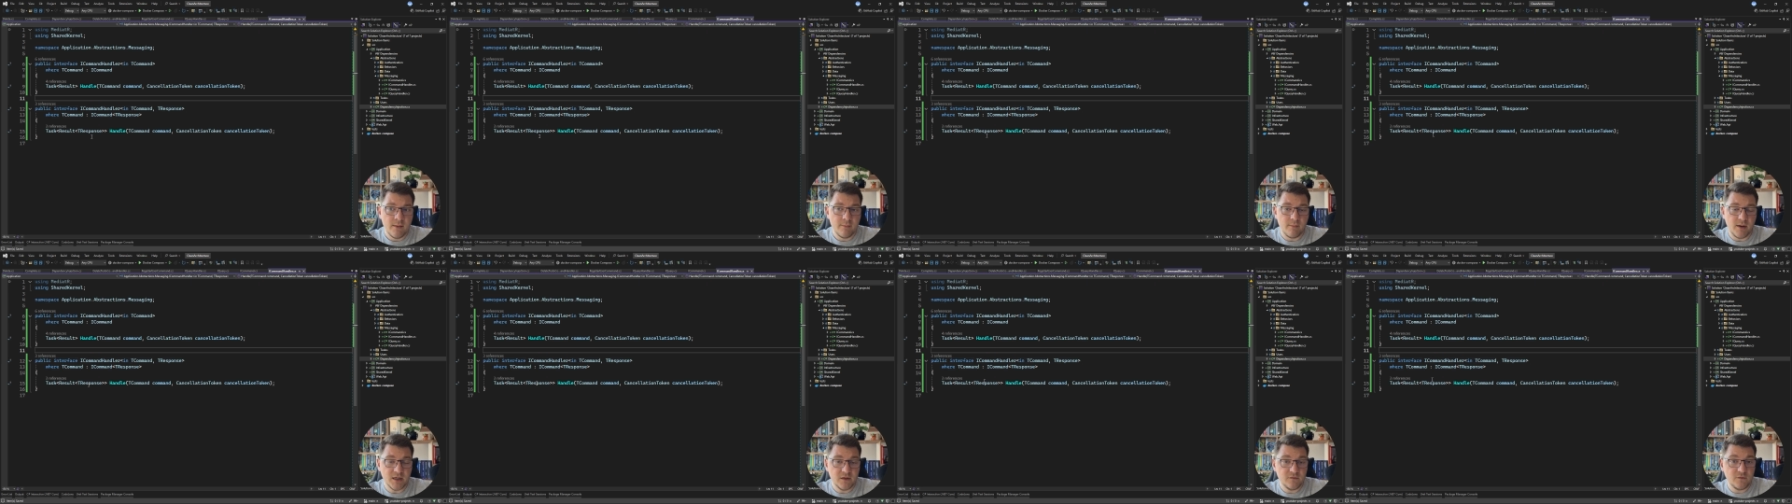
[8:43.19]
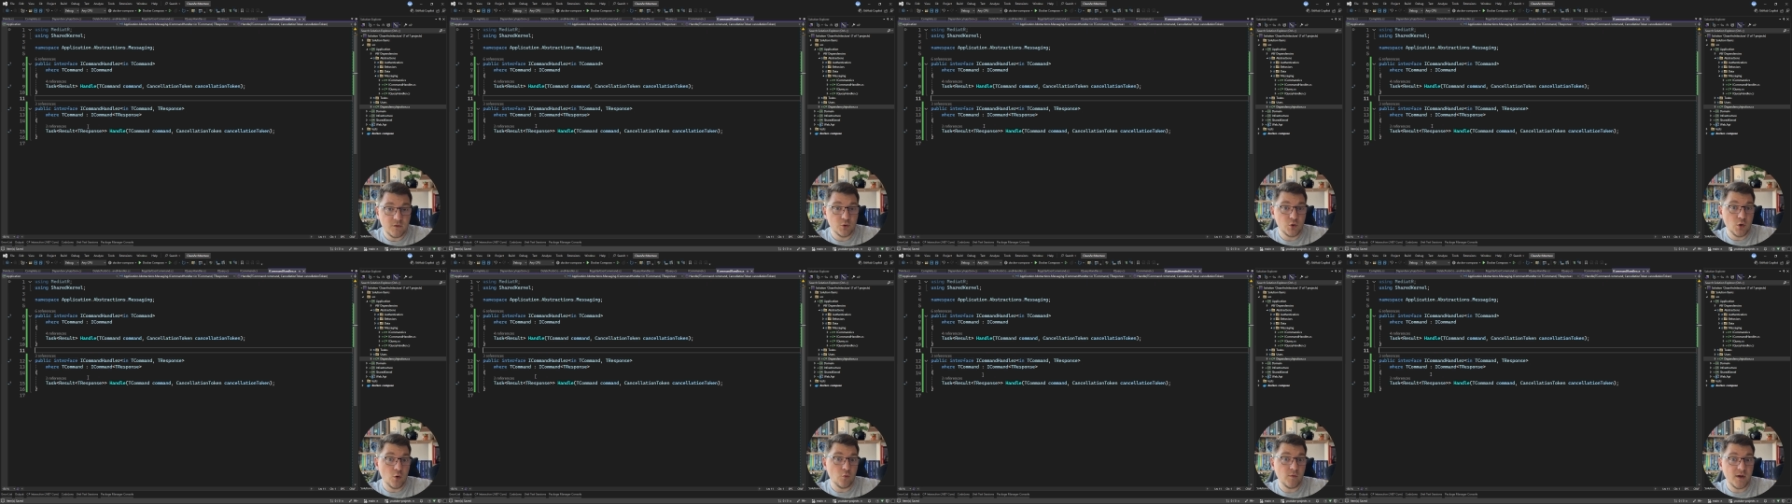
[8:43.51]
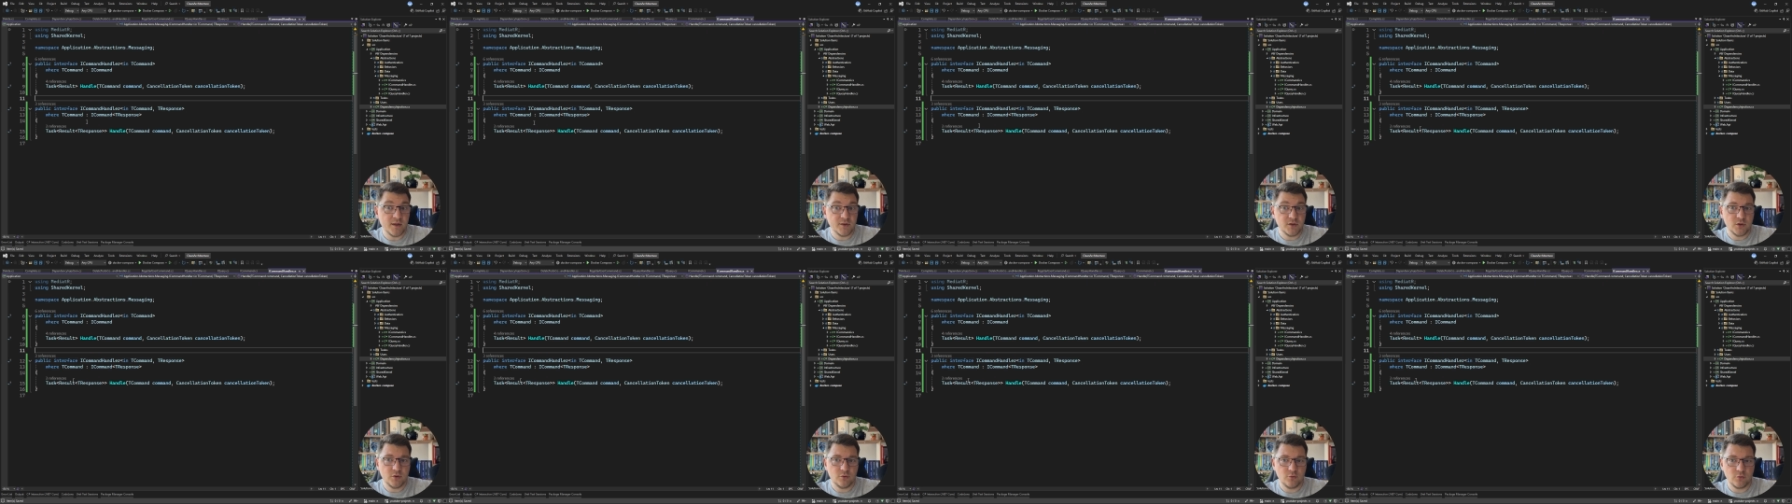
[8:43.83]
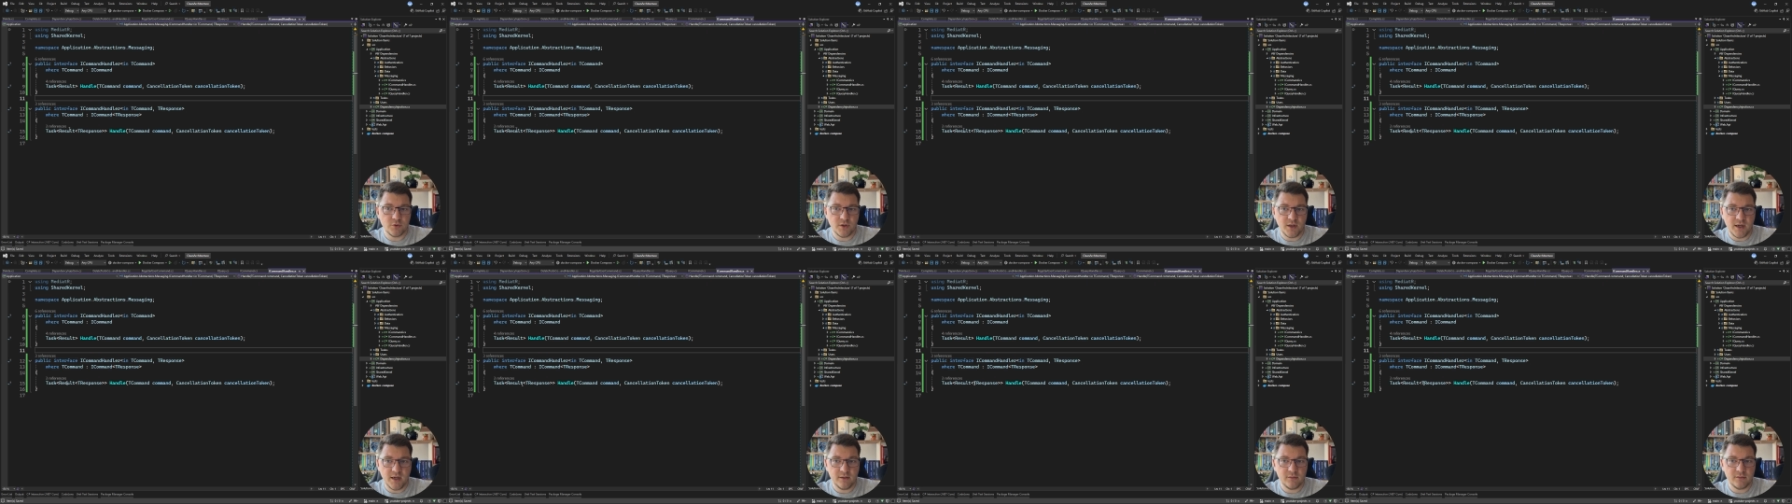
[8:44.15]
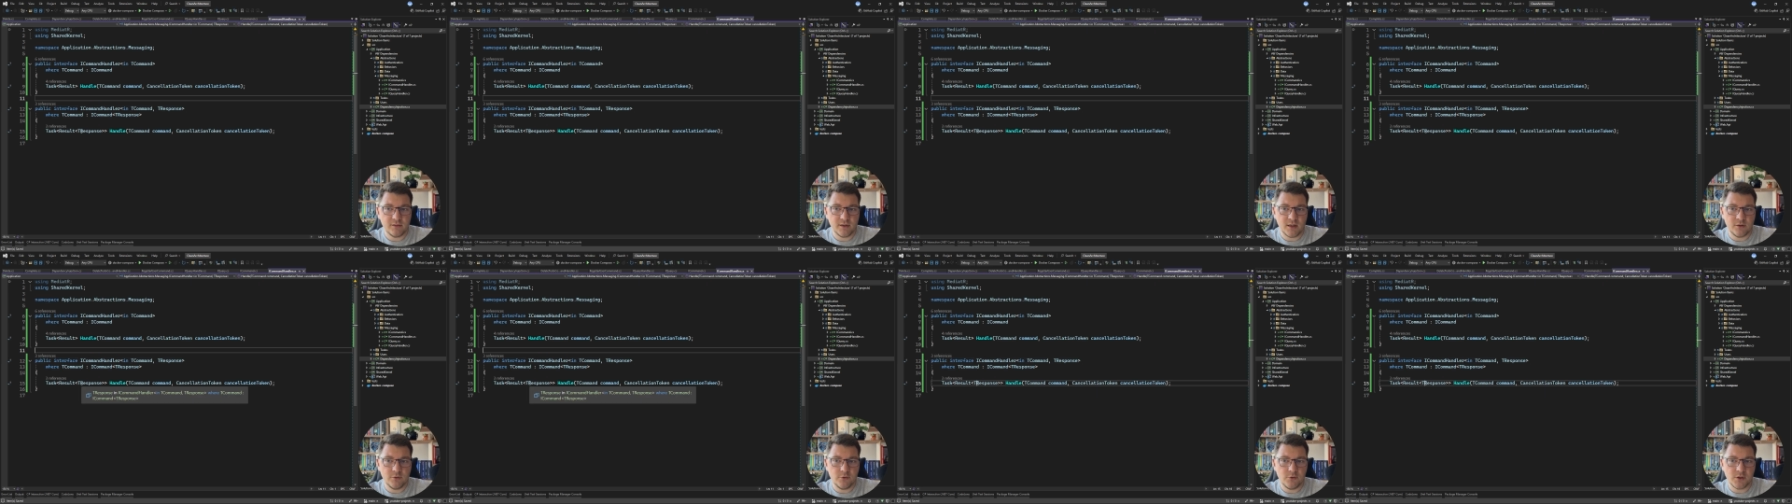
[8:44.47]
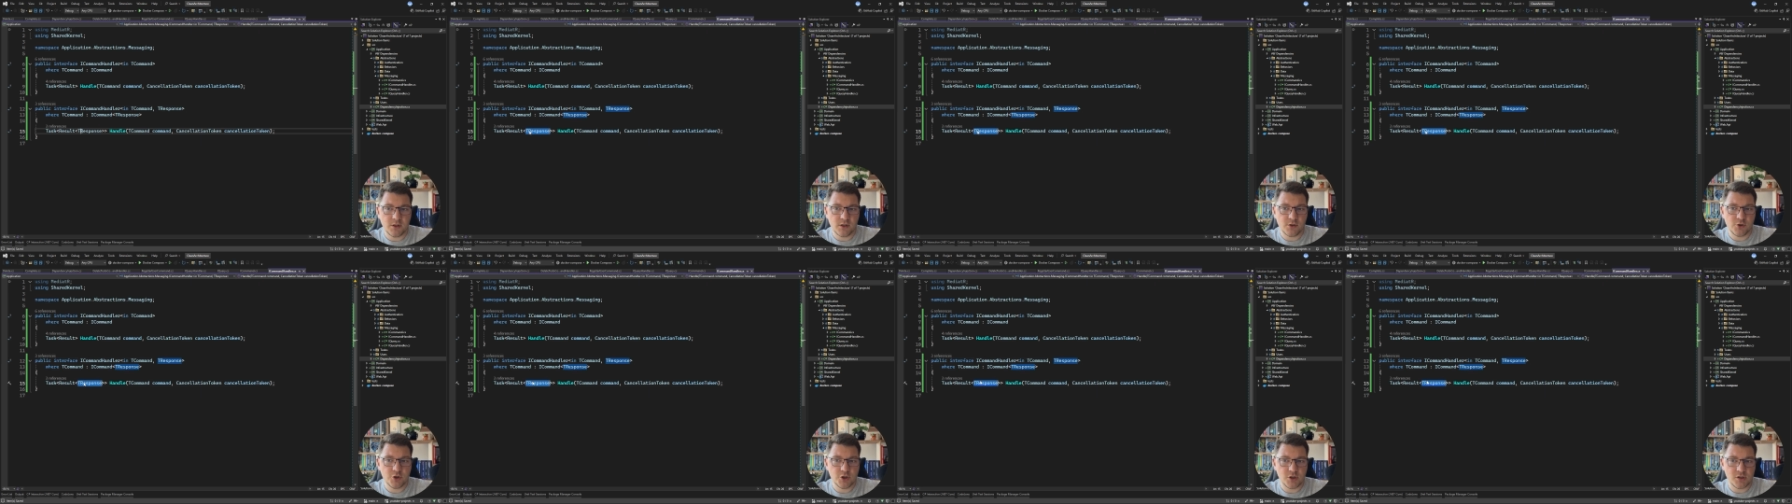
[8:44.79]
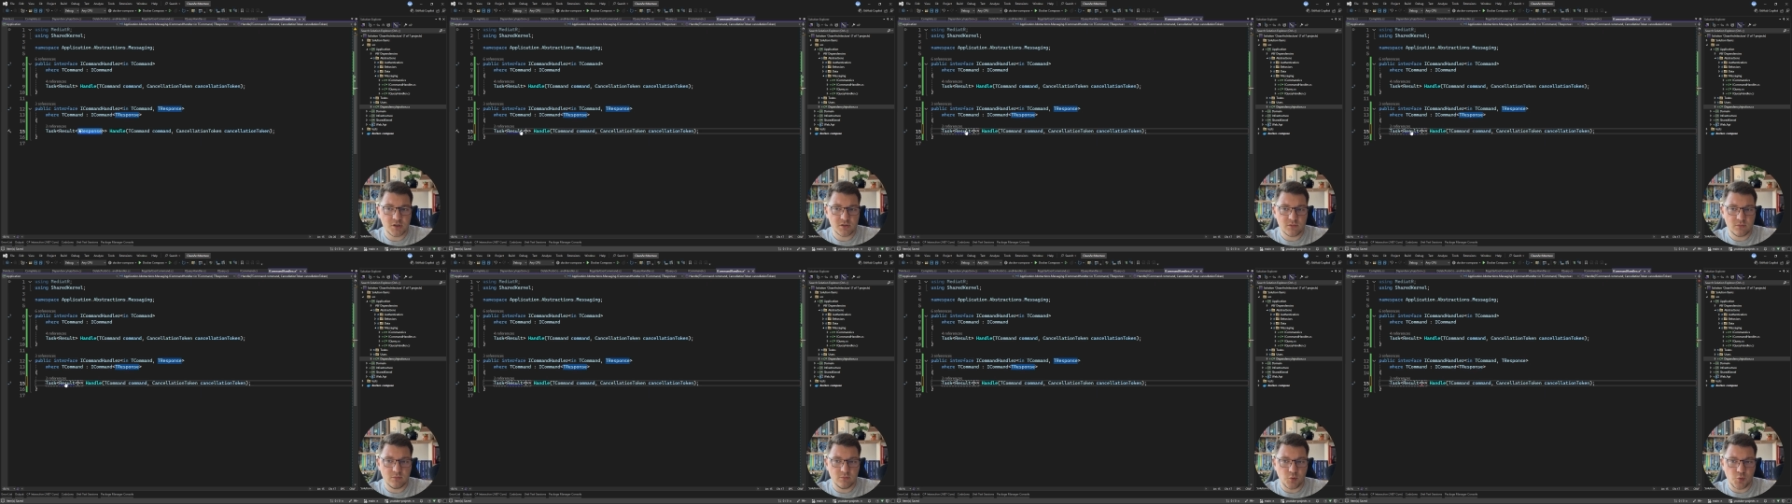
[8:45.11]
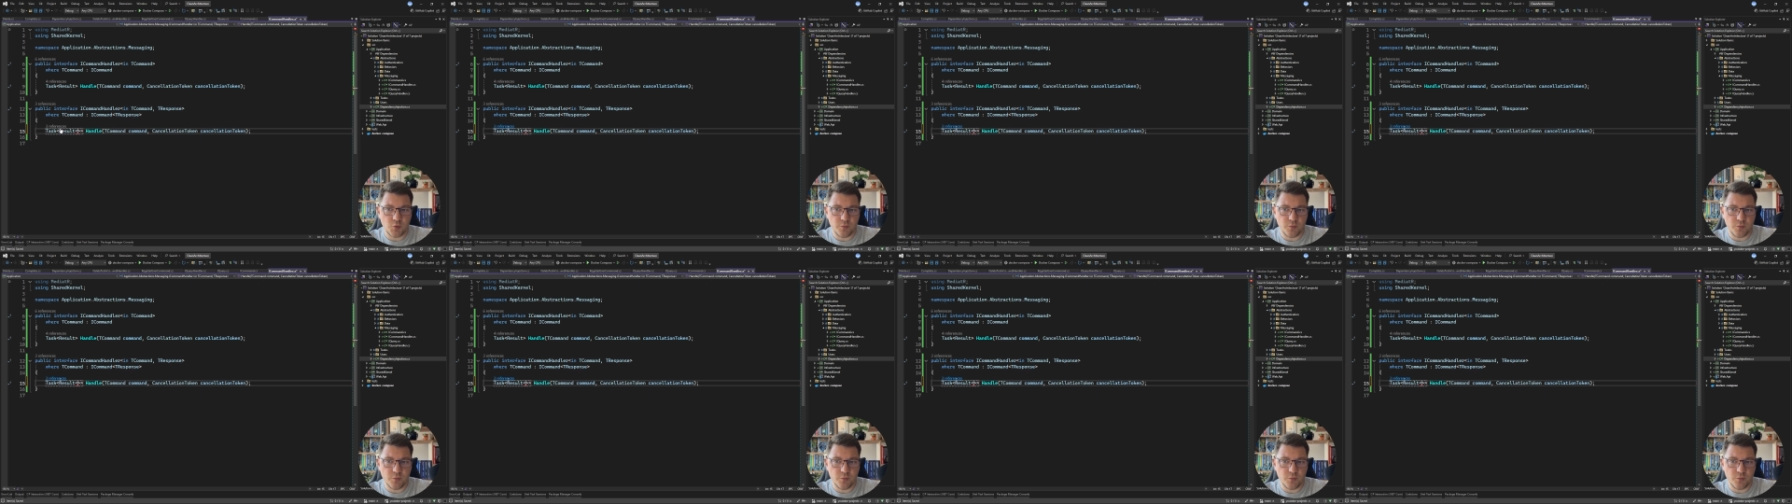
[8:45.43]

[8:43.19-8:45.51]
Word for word: but if you don't want to do that, then you can just